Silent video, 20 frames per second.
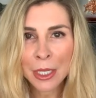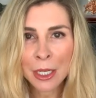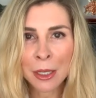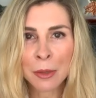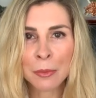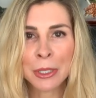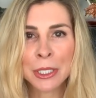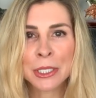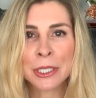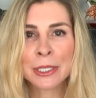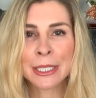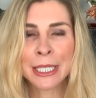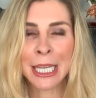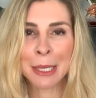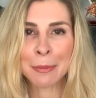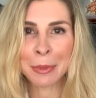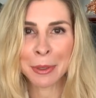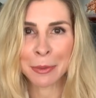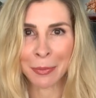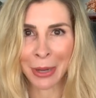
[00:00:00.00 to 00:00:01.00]
But just
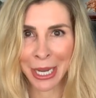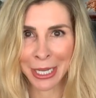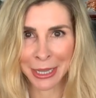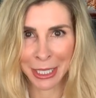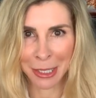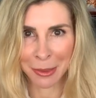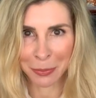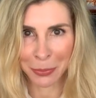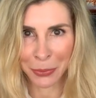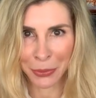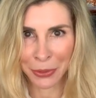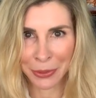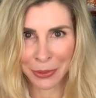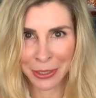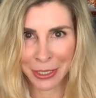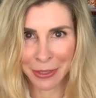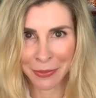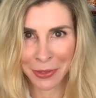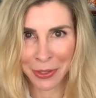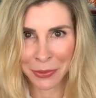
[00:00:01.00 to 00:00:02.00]
keep in mind the
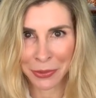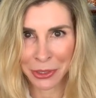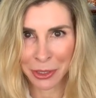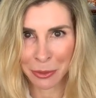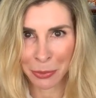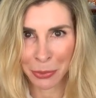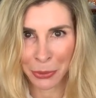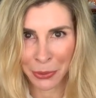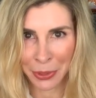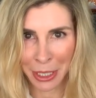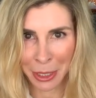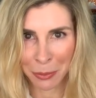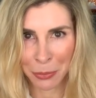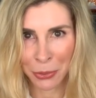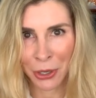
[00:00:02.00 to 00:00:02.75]
importance of those supporting